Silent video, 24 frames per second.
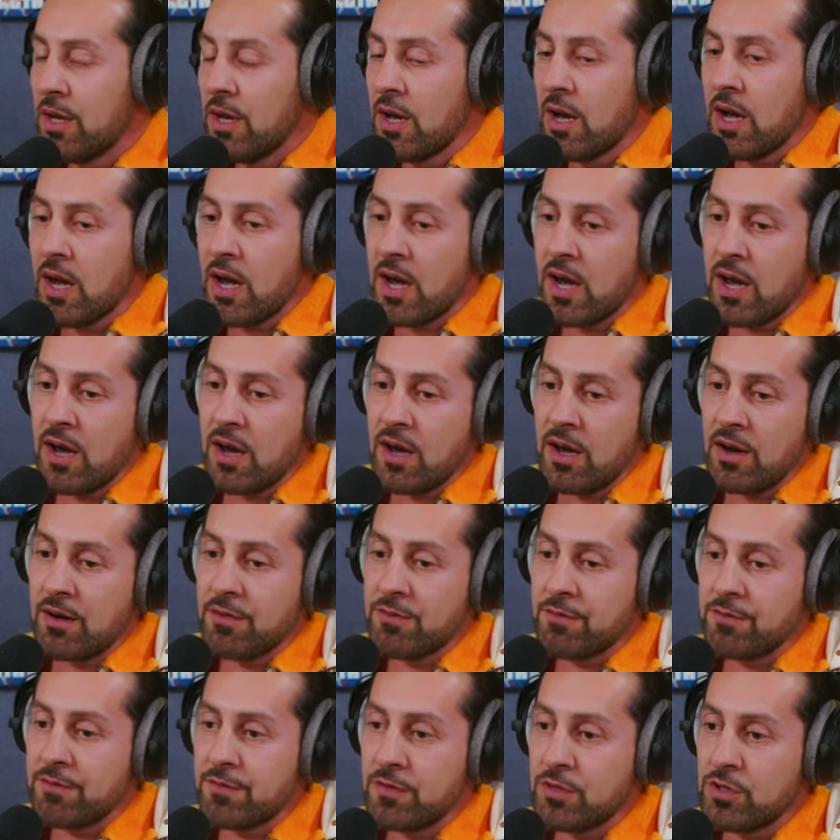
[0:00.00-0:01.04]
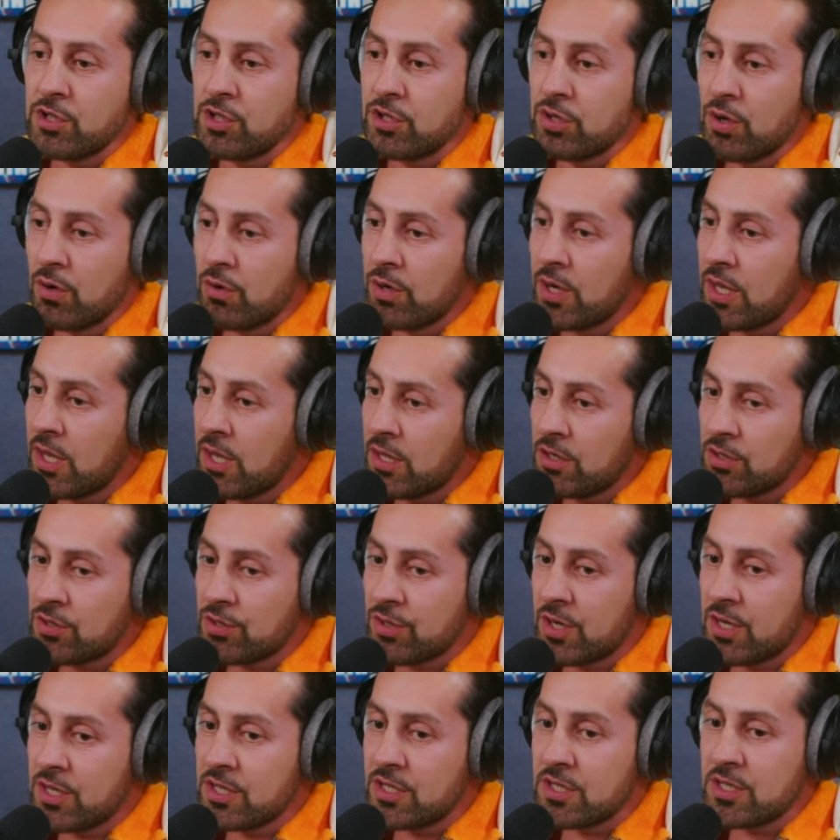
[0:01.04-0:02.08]
have shown
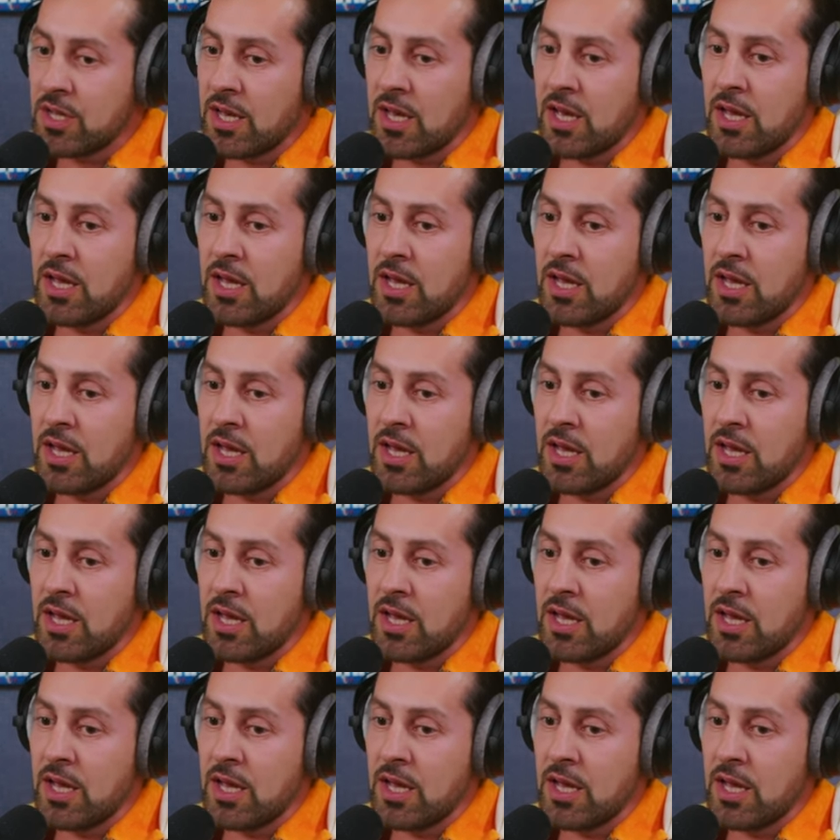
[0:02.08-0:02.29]
interest